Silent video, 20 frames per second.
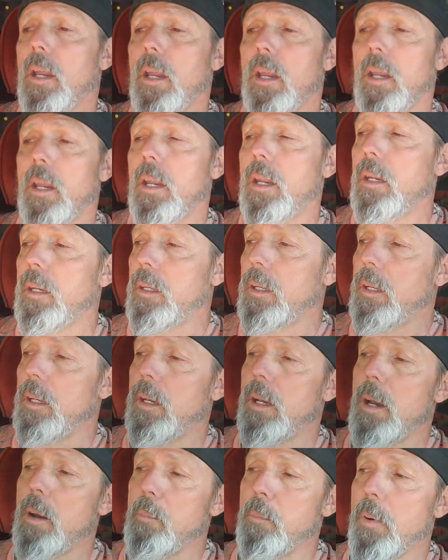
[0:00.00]
And
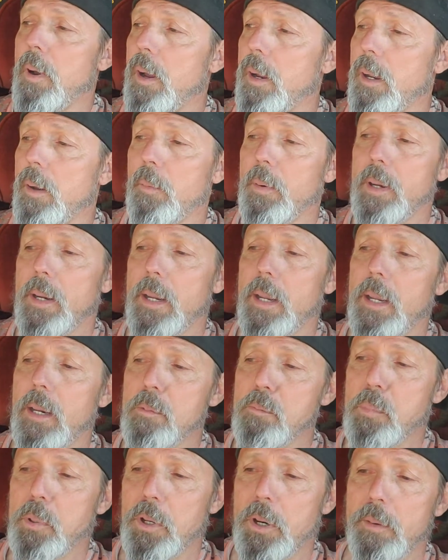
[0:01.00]
I went ahead
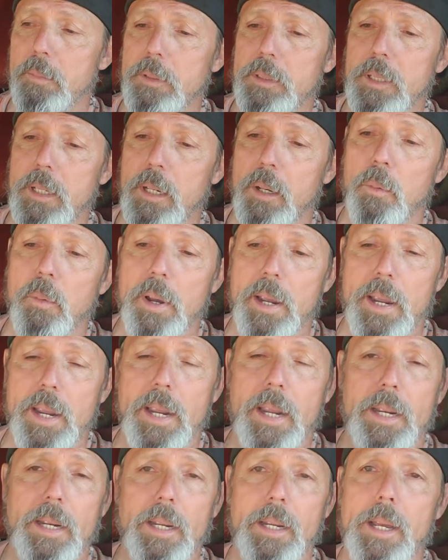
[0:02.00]
and put everything
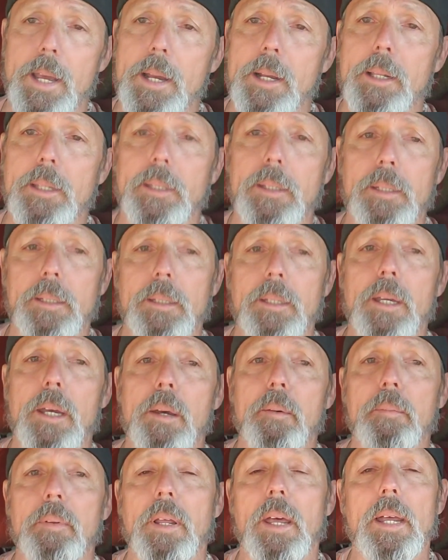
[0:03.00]
away, and I got cleaned
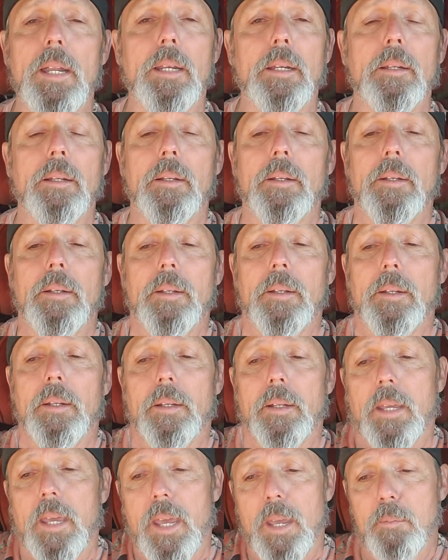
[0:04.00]
up, and I
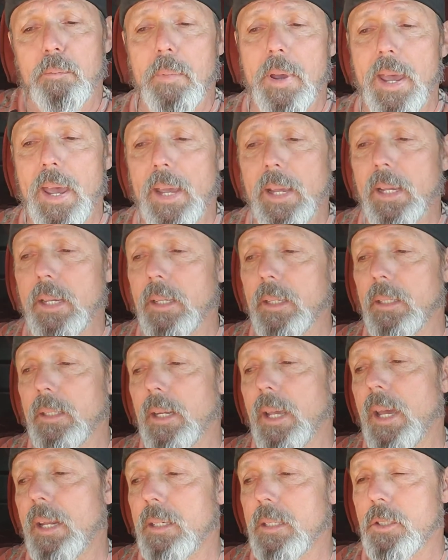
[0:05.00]
came back and
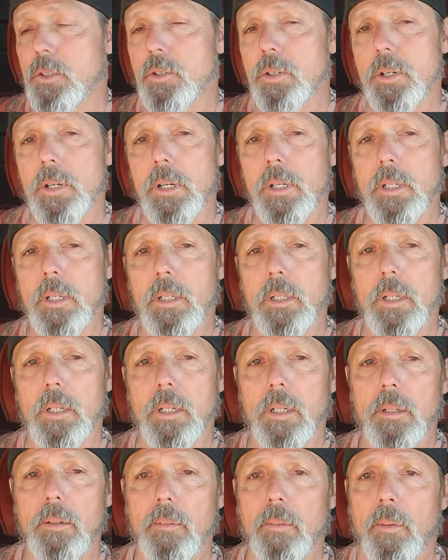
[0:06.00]
got in the truck,
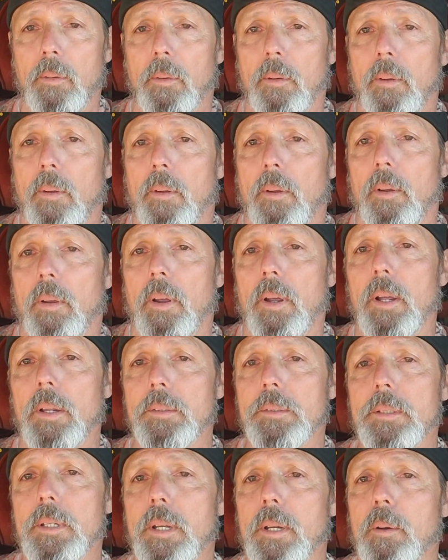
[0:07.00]
and I
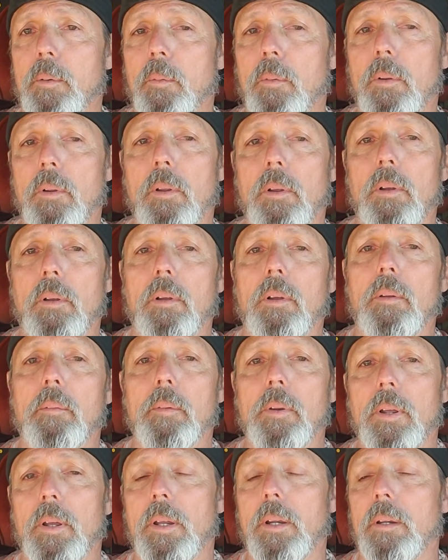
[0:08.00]
was like, well, I'm
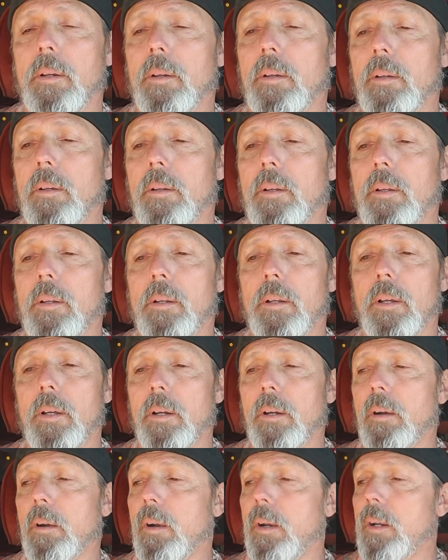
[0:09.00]
not
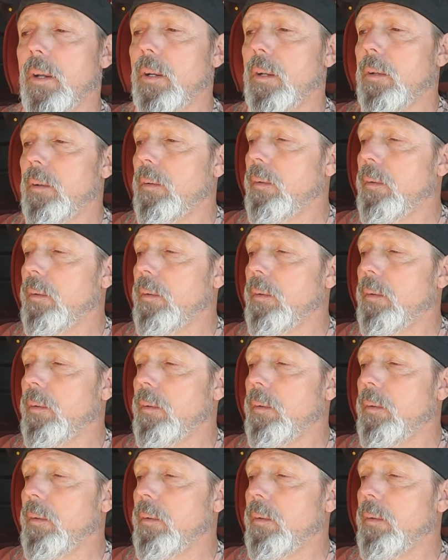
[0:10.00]
hungry.